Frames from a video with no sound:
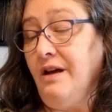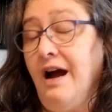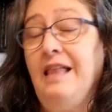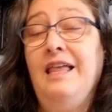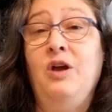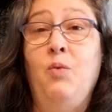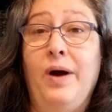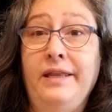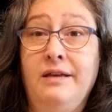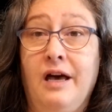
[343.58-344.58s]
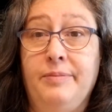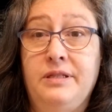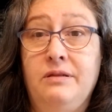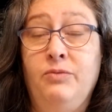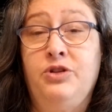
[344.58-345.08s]
I like wine
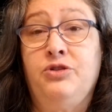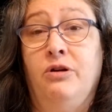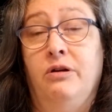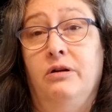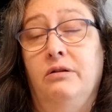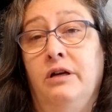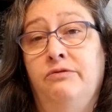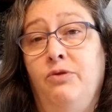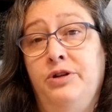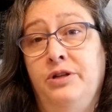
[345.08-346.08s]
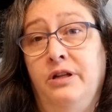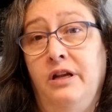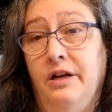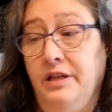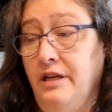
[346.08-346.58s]
cups, which are unfortunately
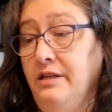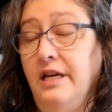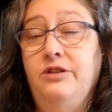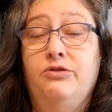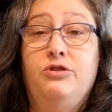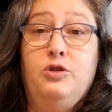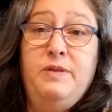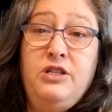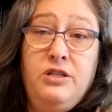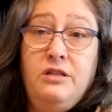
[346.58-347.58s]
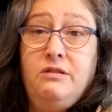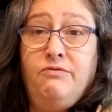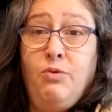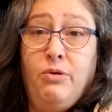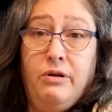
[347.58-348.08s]
on the endangered species
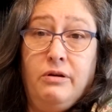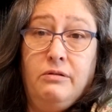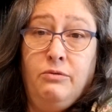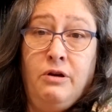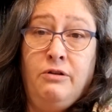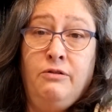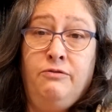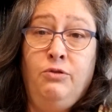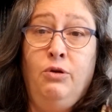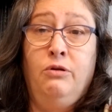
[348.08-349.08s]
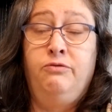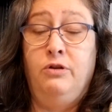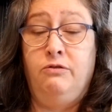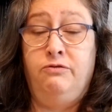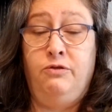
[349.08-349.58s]
for
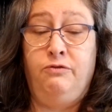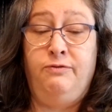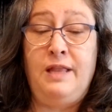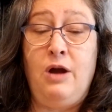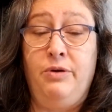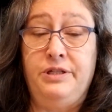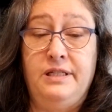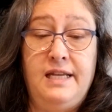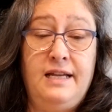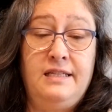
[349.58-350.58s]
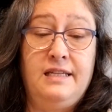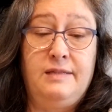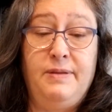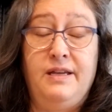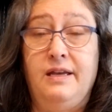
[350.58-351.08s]
flowers in Texas,
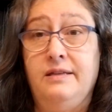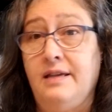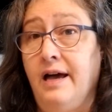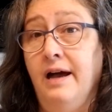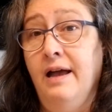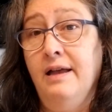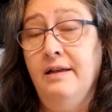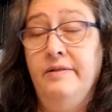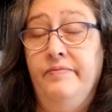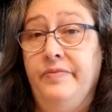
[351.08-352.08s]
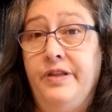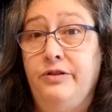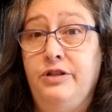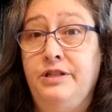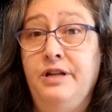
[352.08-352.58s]
because they're
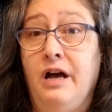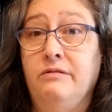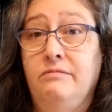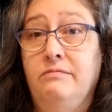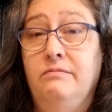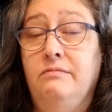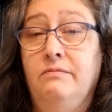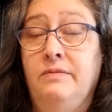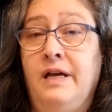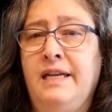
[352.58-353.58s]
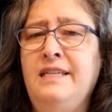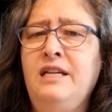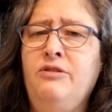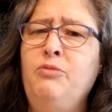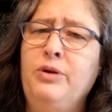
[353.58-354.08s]
just not, I guess
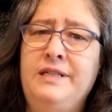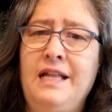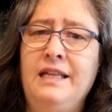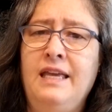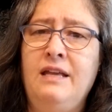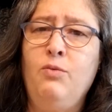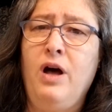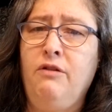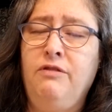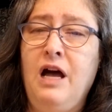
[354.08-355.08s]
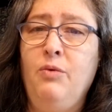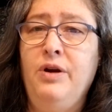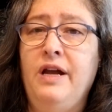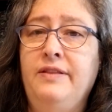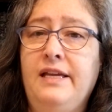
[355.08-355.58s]
they're a more delicate wildflower
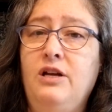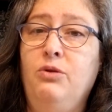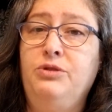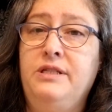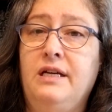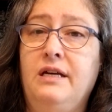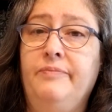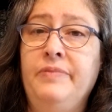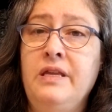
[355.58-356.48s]
and they don't